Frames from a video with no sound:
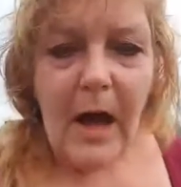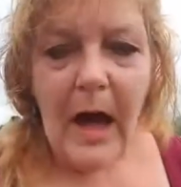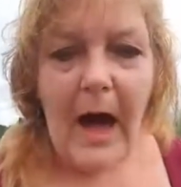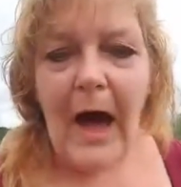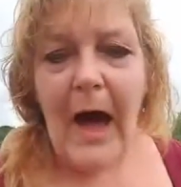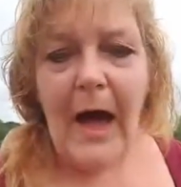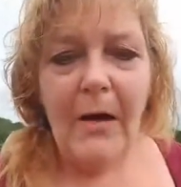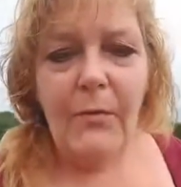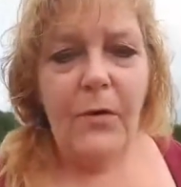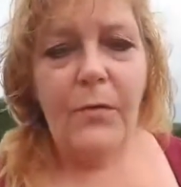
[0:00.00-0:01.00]
I
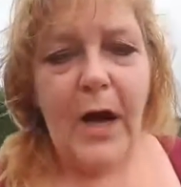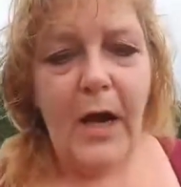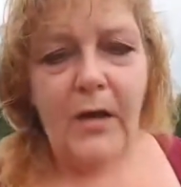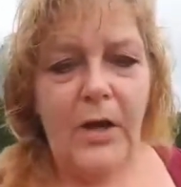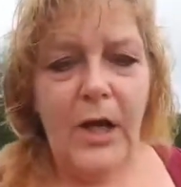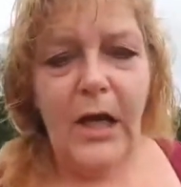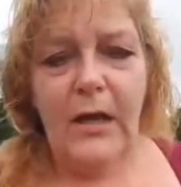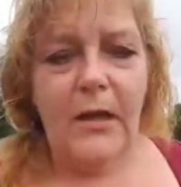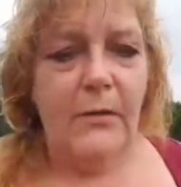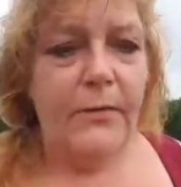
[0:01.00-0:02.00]
would rather
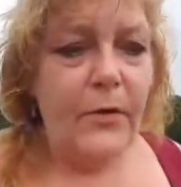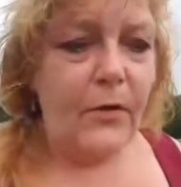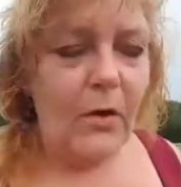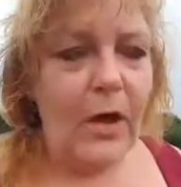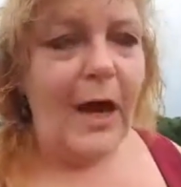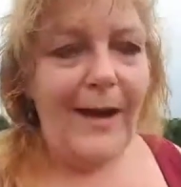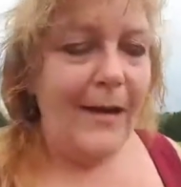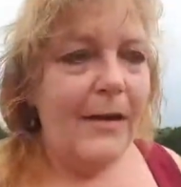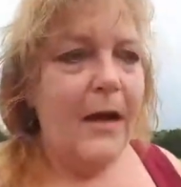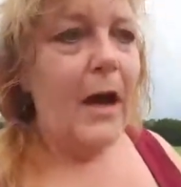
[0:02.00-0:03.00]
eat the food. Okay,
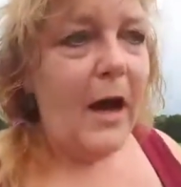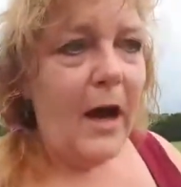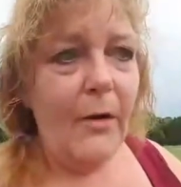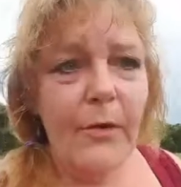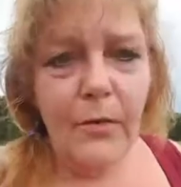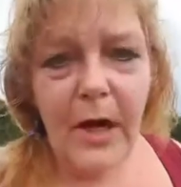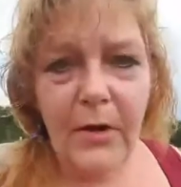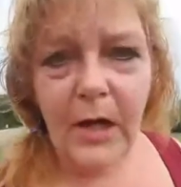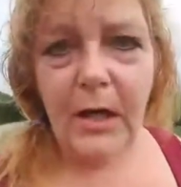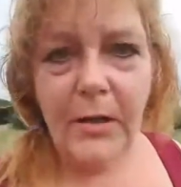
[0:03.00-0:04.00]
I would rather
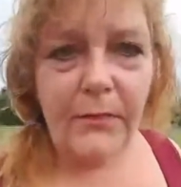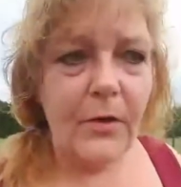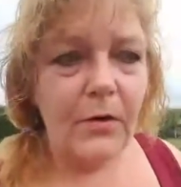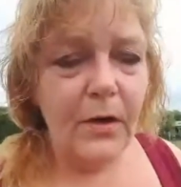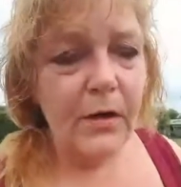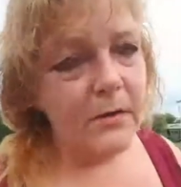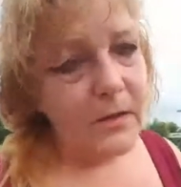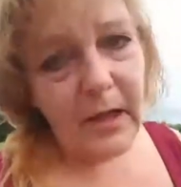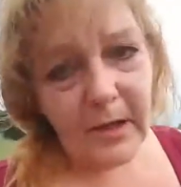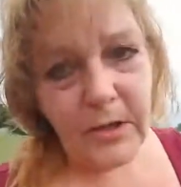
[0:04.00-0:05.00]
eat the food.
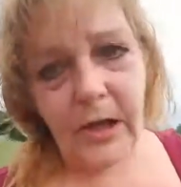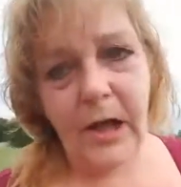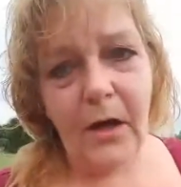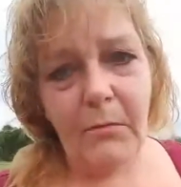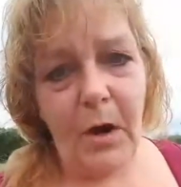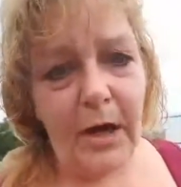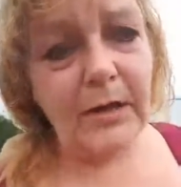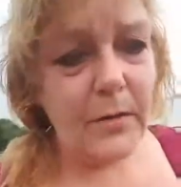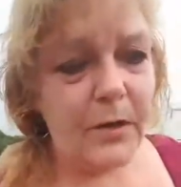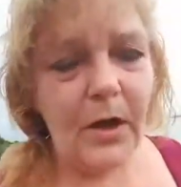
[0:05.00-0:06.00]
That's your ego mind,
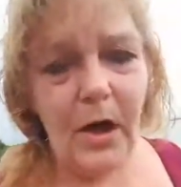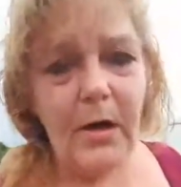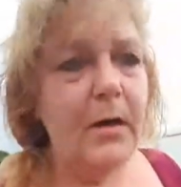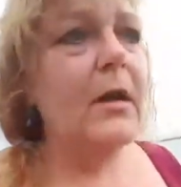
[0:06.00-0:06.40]
sweetheart.